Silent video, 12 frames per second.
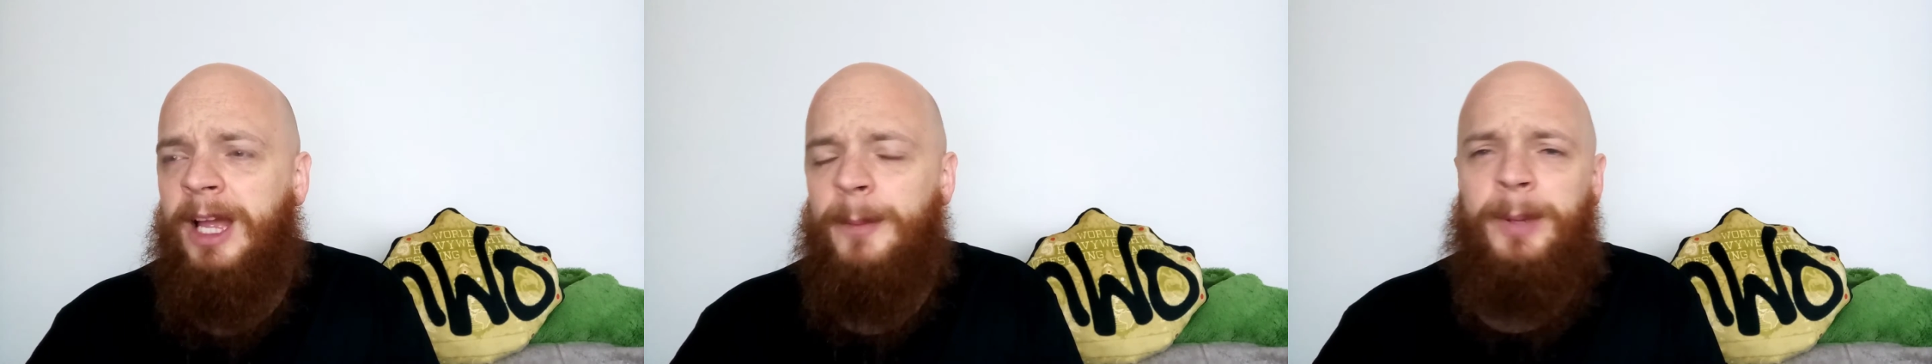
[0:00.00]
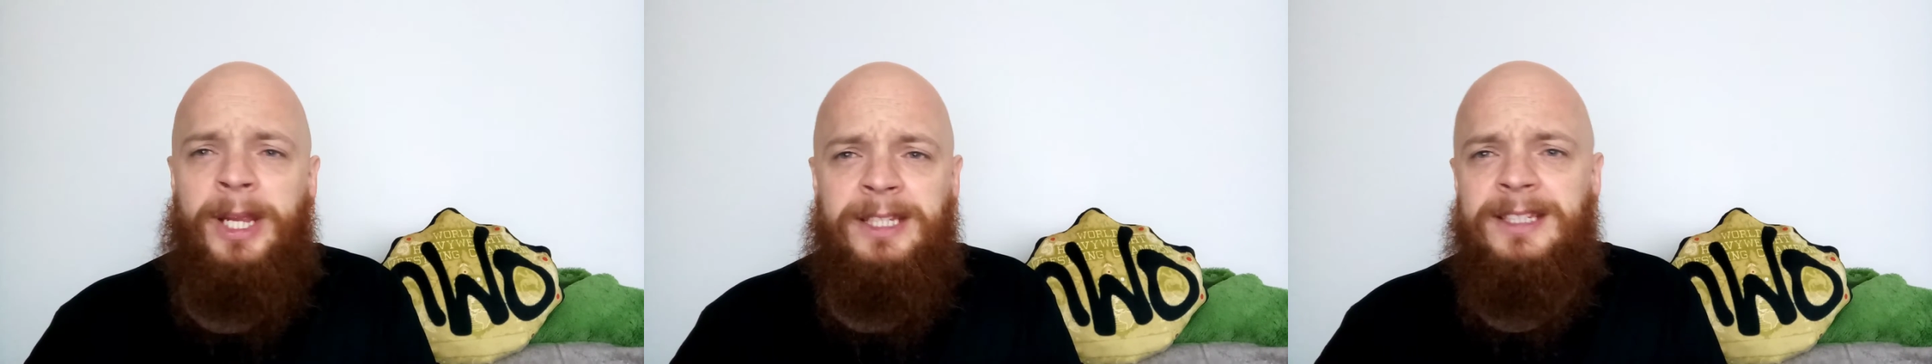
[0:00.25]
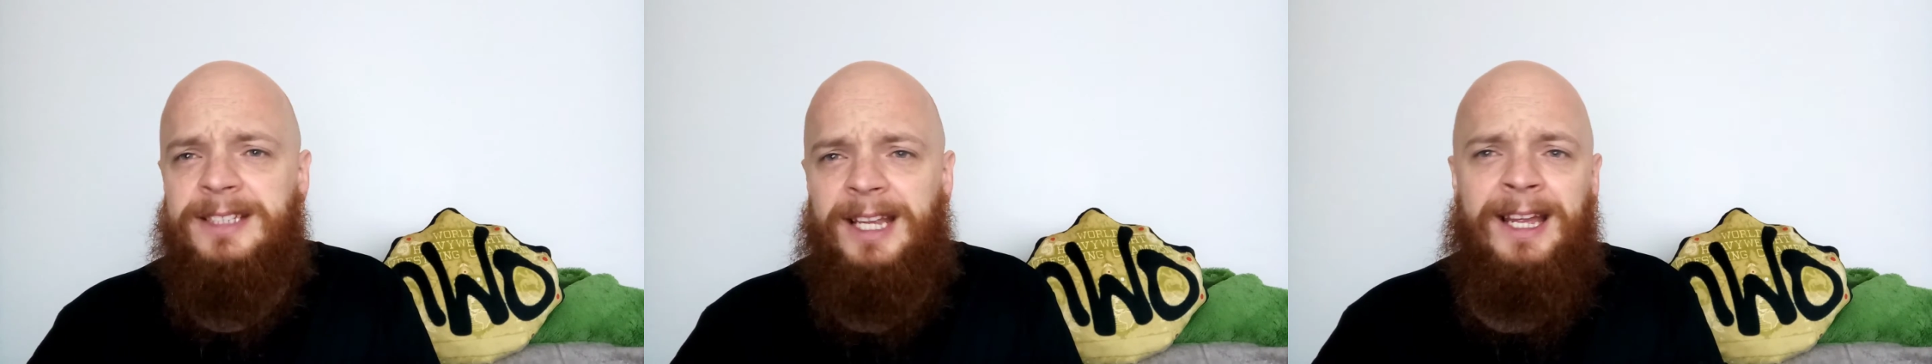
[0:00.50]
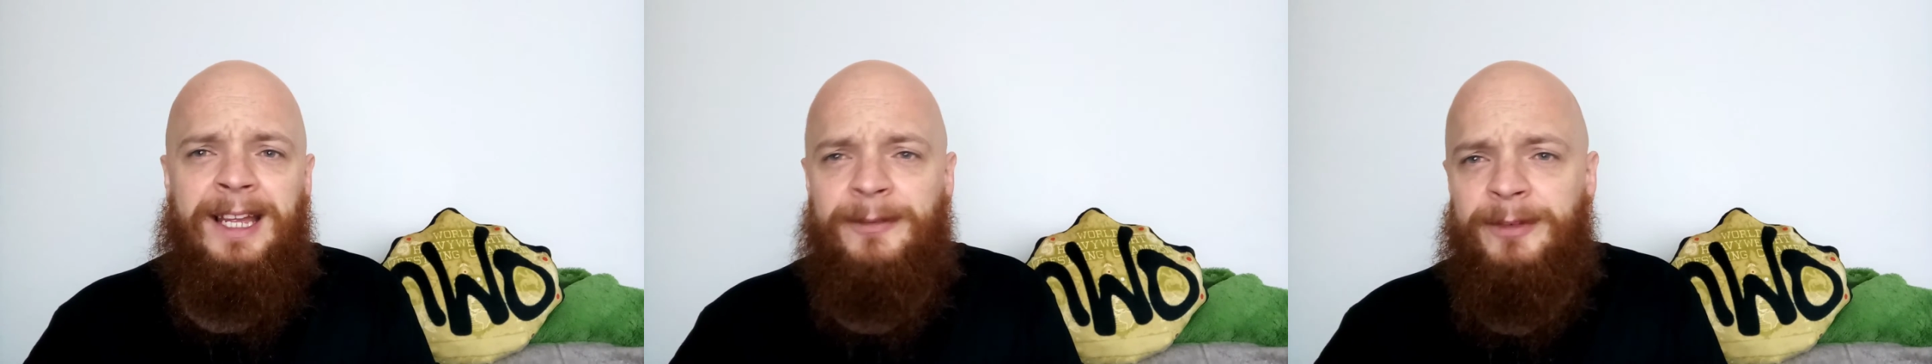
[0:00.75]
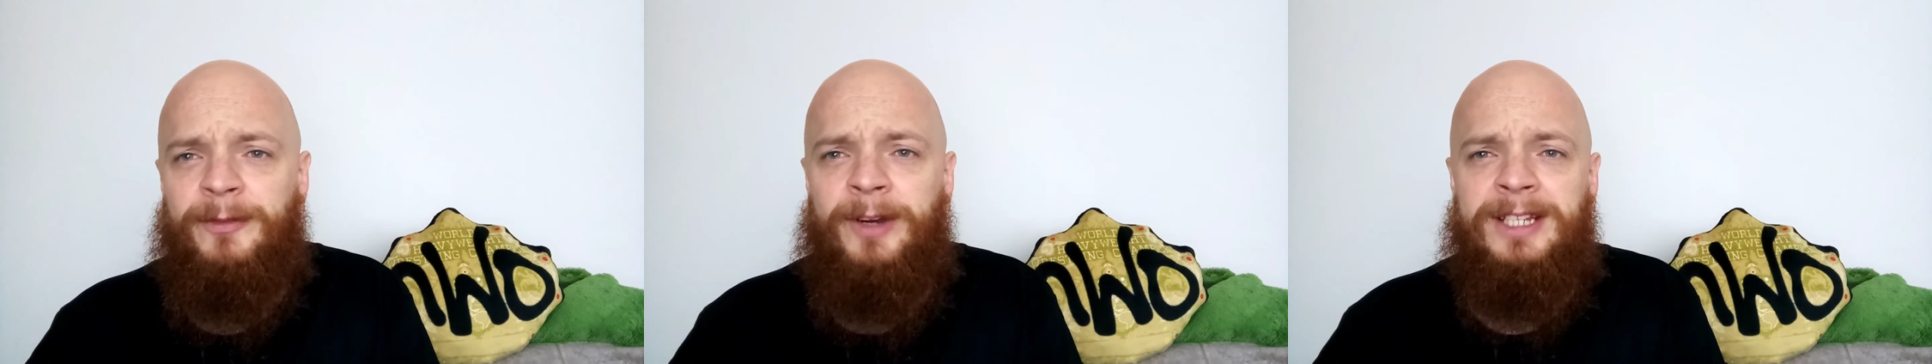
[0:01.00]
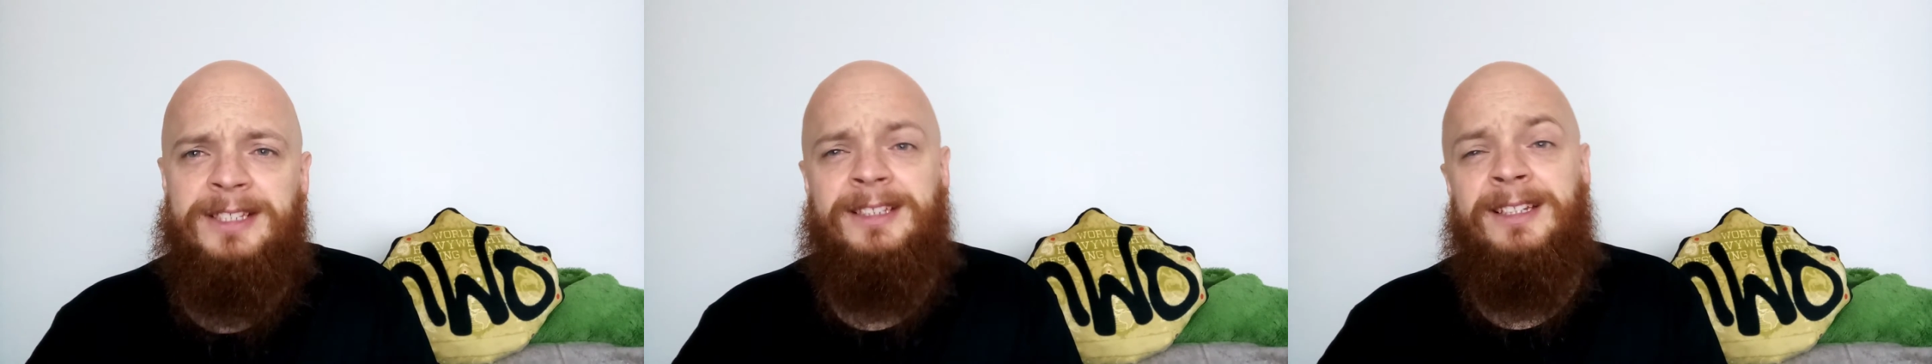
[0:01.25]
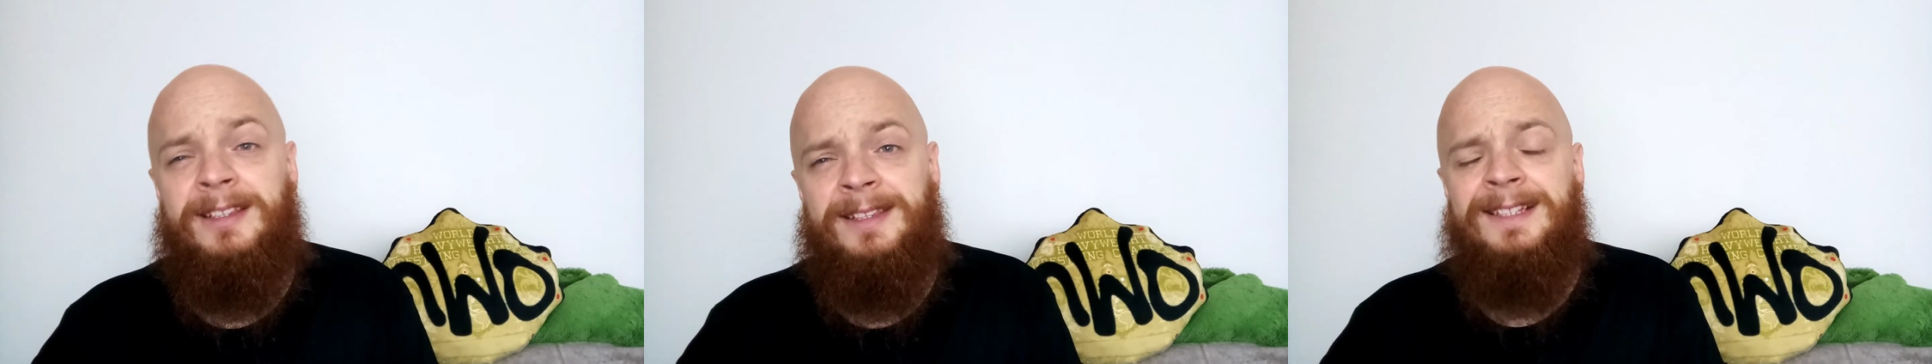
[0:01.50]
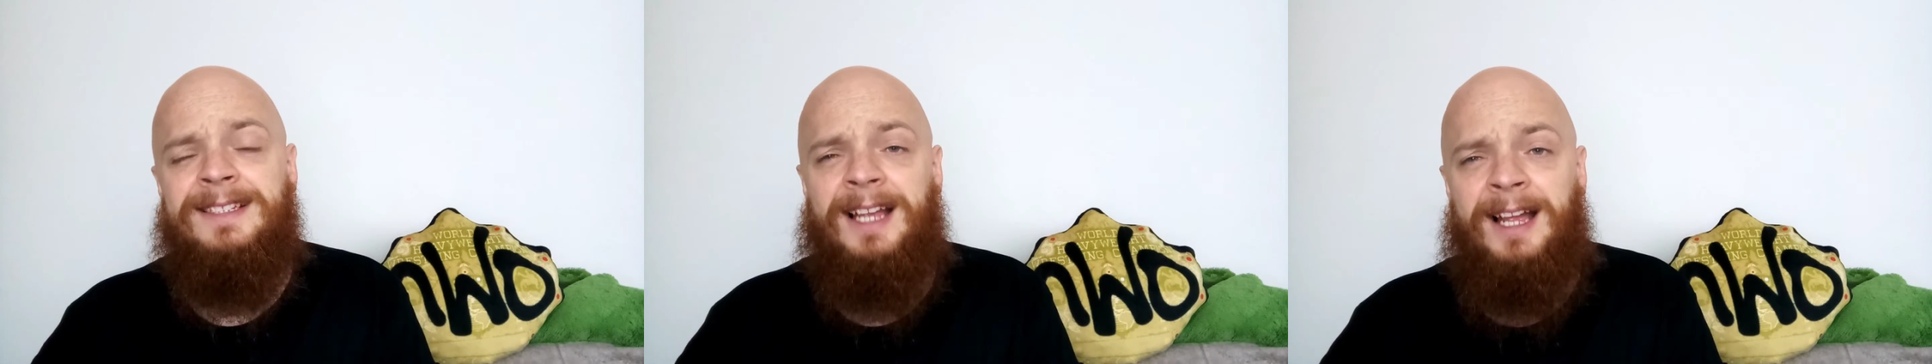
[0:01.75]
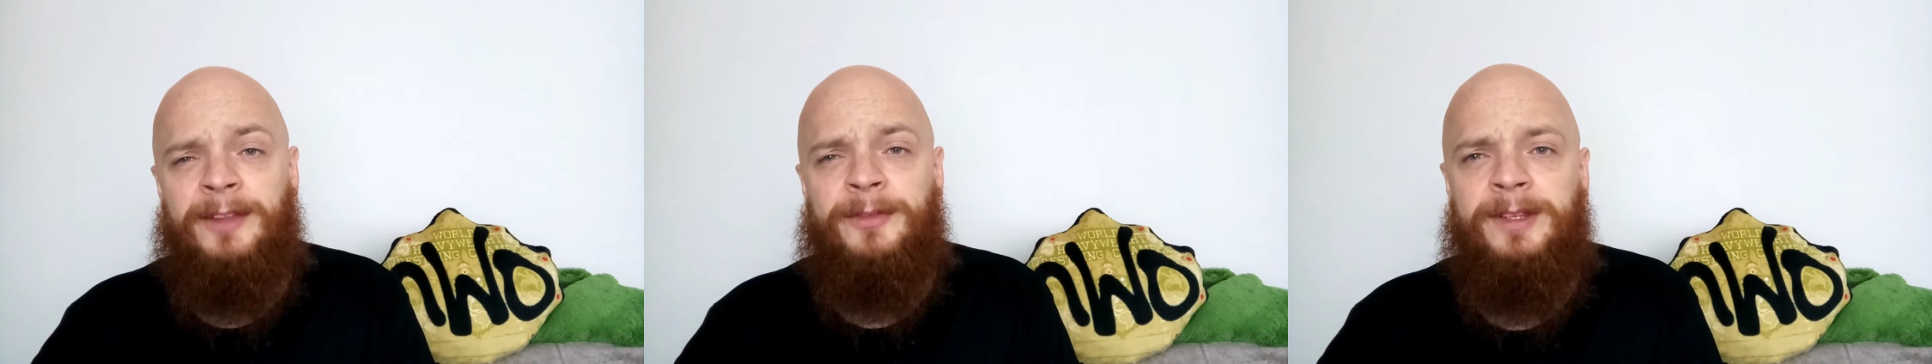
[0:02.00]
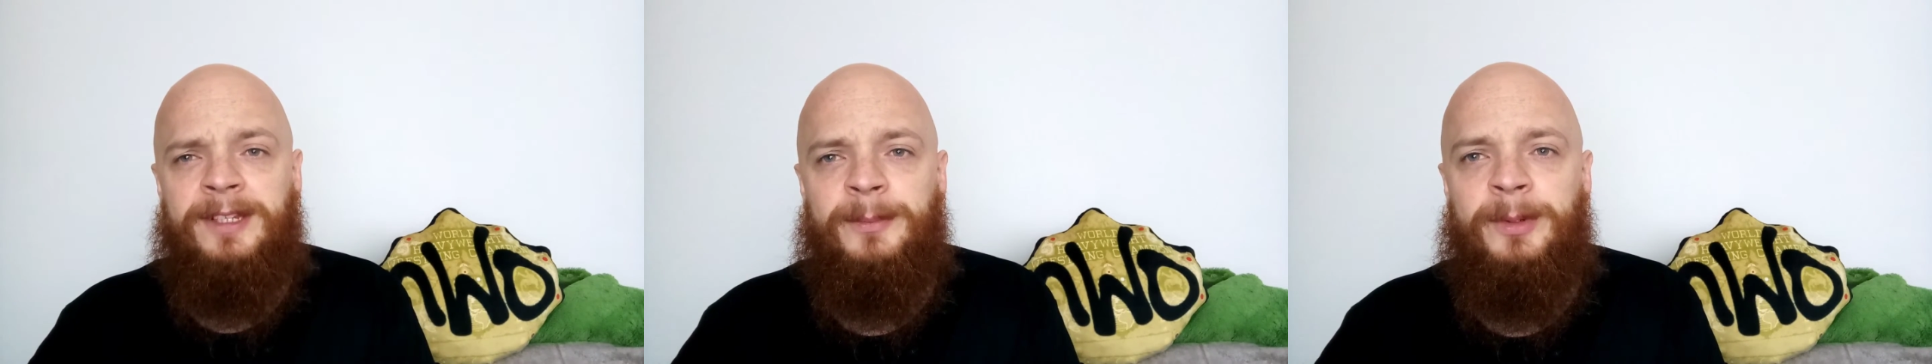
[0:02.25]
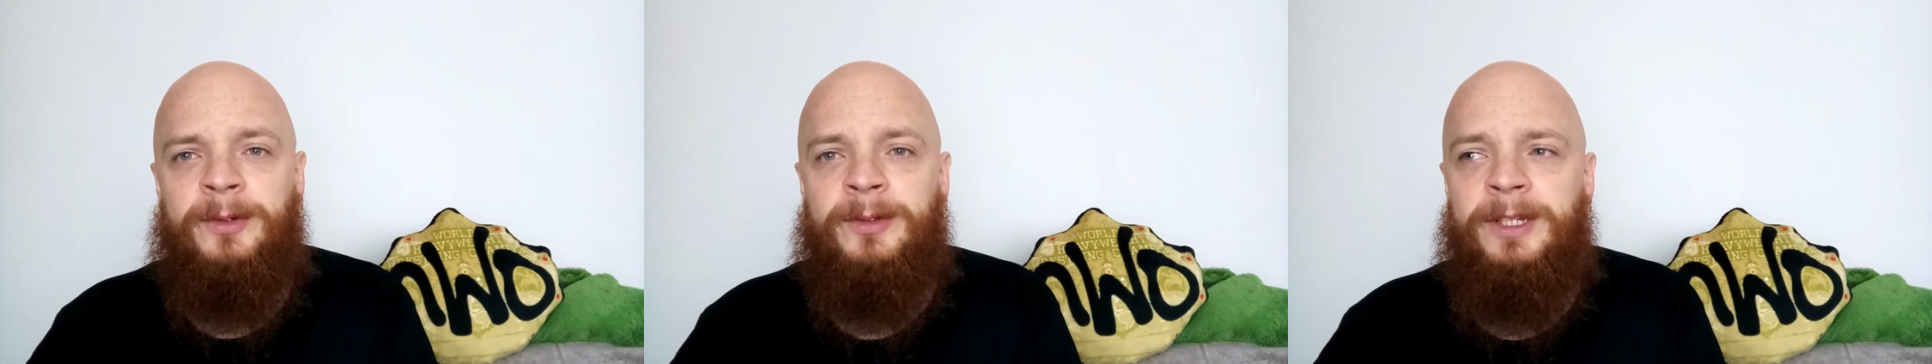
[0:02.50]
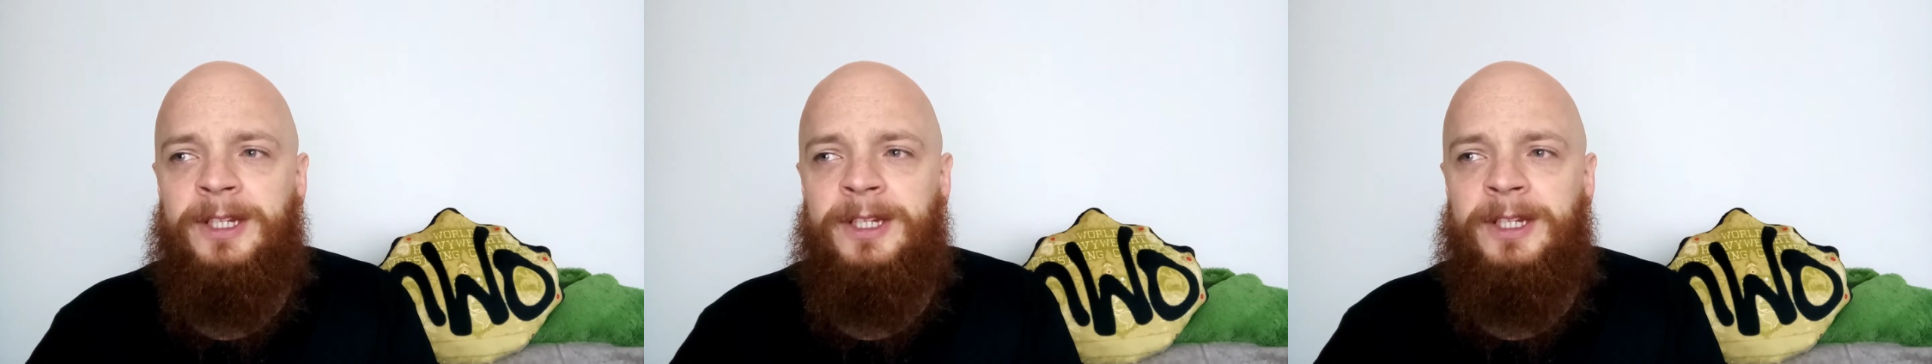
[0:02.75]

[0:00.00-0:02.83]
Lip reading: opinions that I have in wrestling and things that I think about.